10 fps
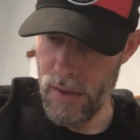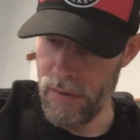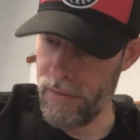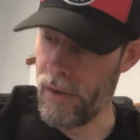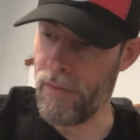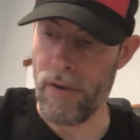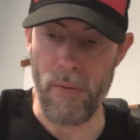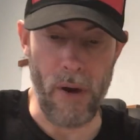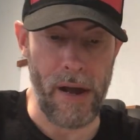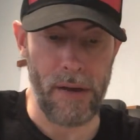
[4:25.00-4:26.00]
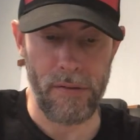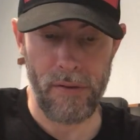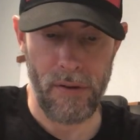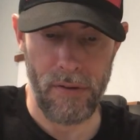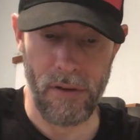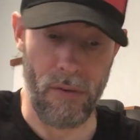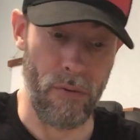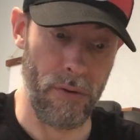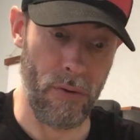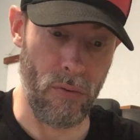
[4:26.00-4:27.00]
This is on red wax. It's got a
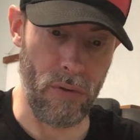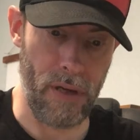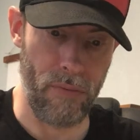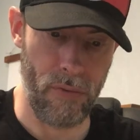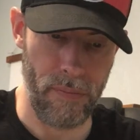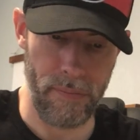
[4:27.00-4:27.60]
really cool label.